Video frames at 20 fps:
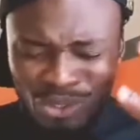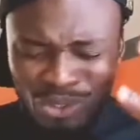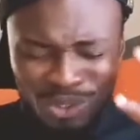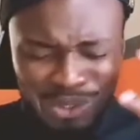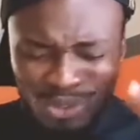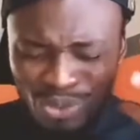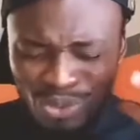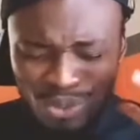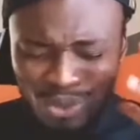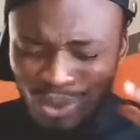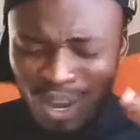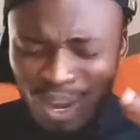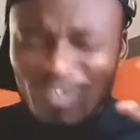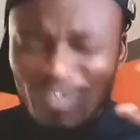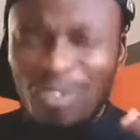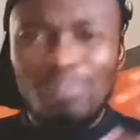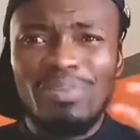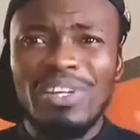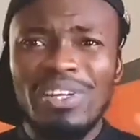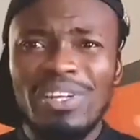you
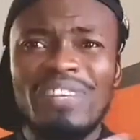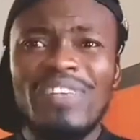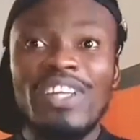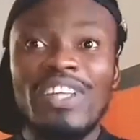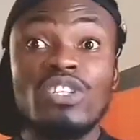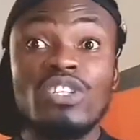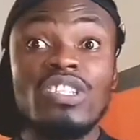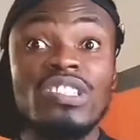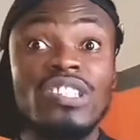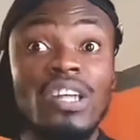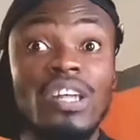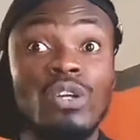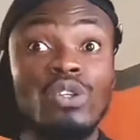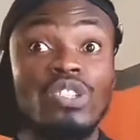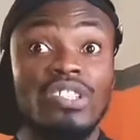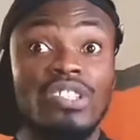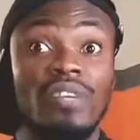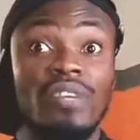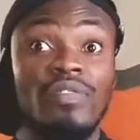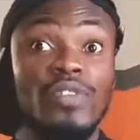can't even believe that you're gonna sell
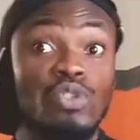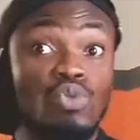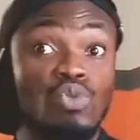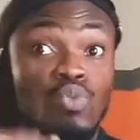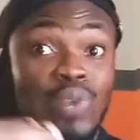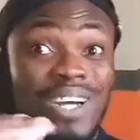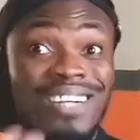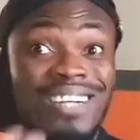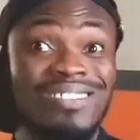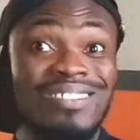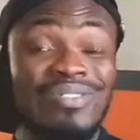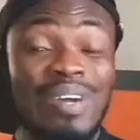yourself for 20